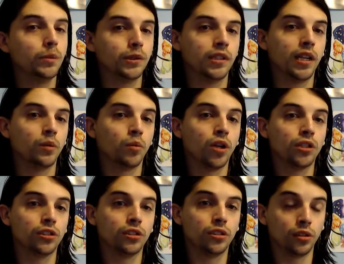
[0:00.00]
that I
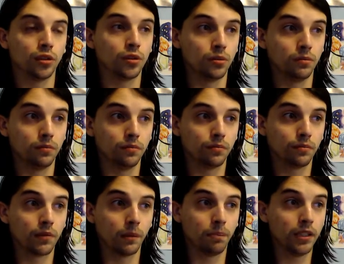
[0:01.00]
watch to
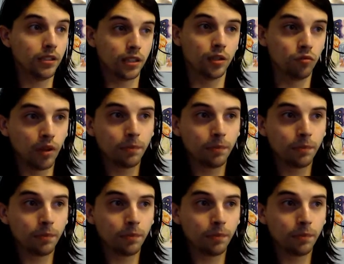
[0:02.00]
basically rip